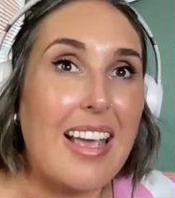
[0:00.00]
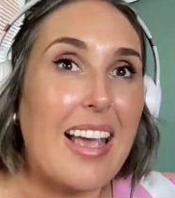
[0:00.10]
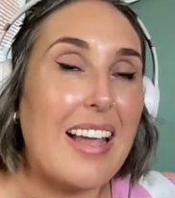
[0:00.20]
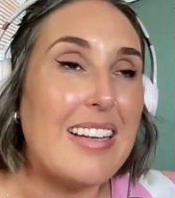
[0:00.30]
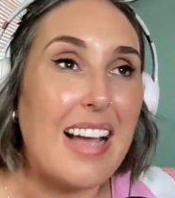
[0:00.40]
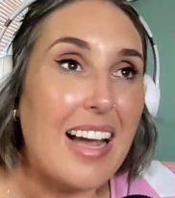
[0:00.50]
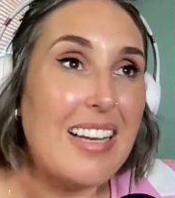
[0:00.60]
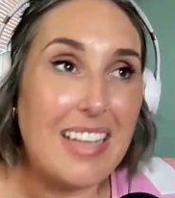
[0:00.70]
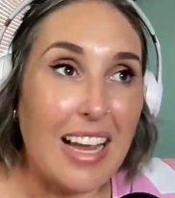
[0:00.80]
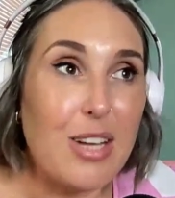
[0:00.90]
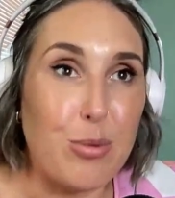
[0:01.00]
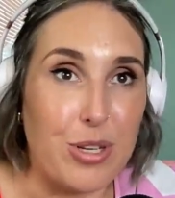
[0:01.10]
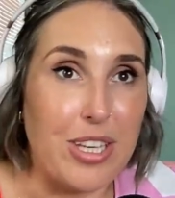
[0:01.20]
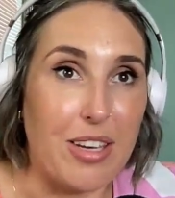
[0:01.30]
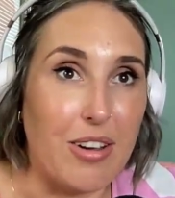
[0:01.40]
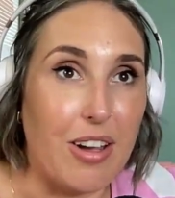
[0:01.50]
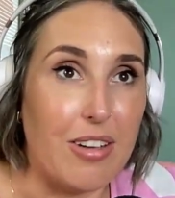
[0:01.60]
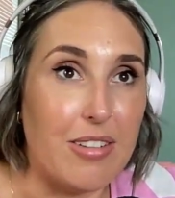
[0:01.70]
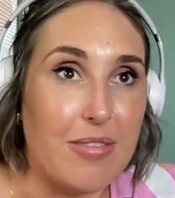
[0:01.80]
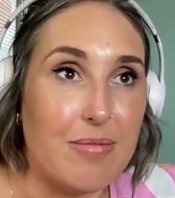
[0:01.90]
and I like working
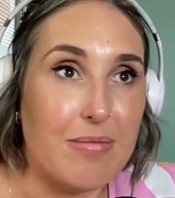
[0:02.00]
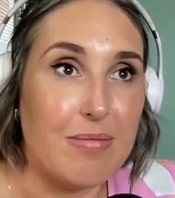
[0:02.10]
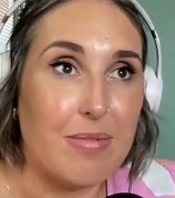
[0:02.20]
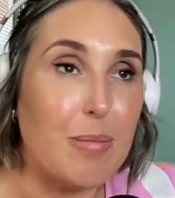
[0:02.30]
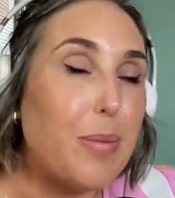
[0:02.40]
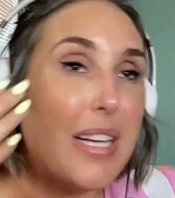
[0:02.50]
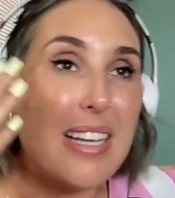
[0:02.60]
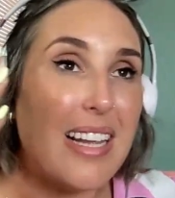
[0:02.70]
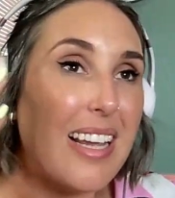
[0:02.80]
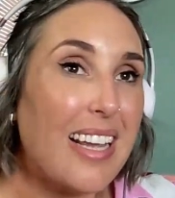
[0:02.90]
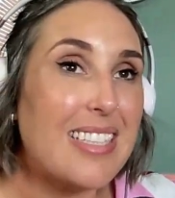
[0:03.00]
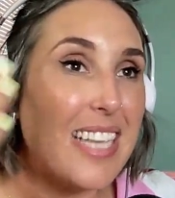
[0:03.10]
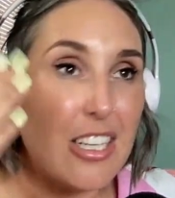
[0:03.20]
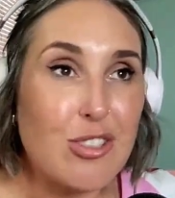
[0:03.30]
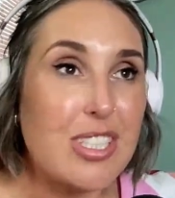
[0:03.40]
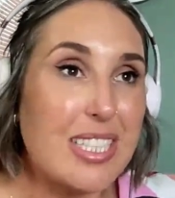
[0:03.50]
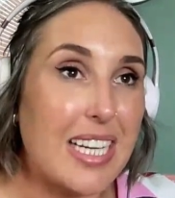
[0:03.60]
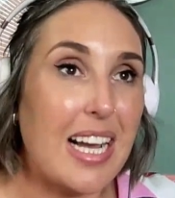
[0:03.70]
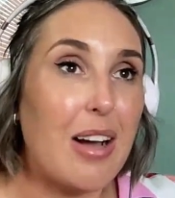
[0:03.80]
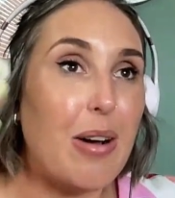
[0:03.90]
hard. But it's
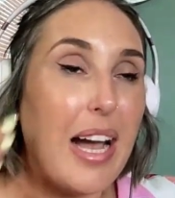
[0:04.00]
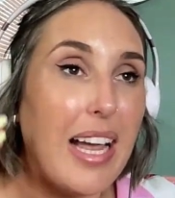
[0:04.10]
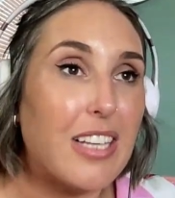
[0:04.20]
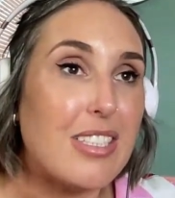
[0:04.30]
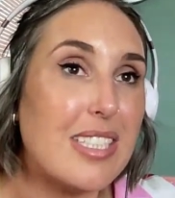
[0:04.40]
interesting how I had to